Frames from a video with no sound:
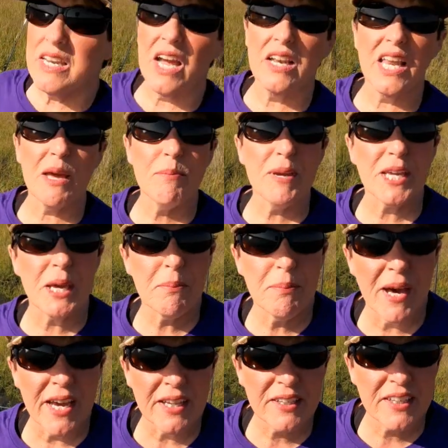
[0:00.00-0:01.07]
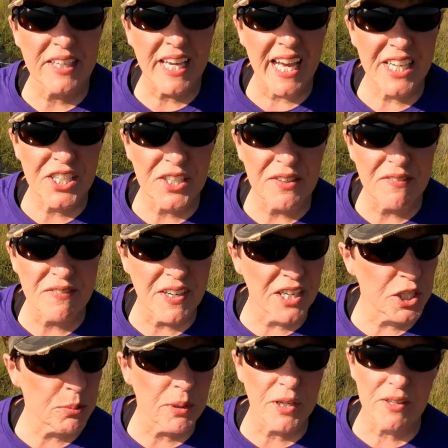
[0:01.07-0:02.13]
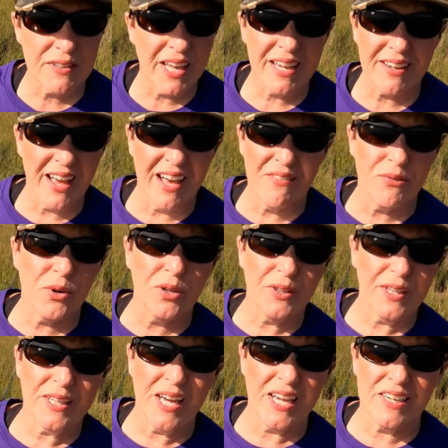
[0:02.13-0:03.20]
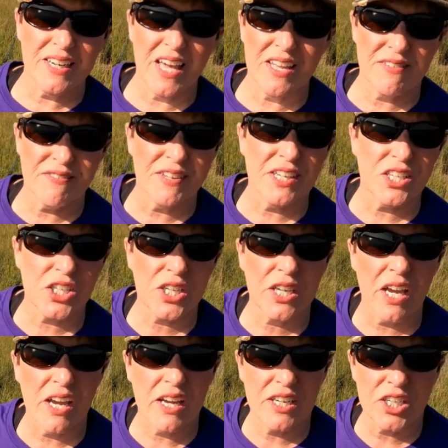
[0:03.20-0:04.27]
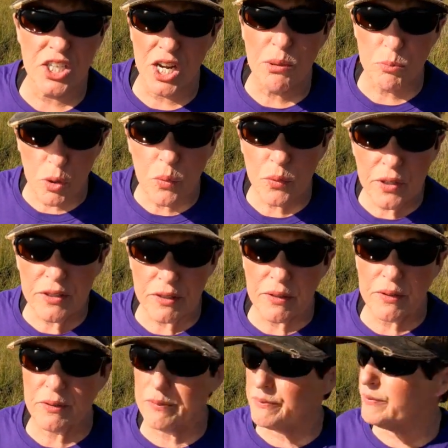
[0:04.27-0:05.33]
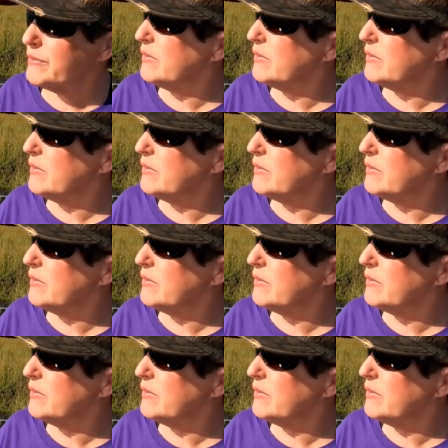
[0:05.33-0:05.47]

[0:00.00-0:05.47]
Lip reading: Now let me get back to catching fish, because I've really got a lot of fish to catch, and I'm going to.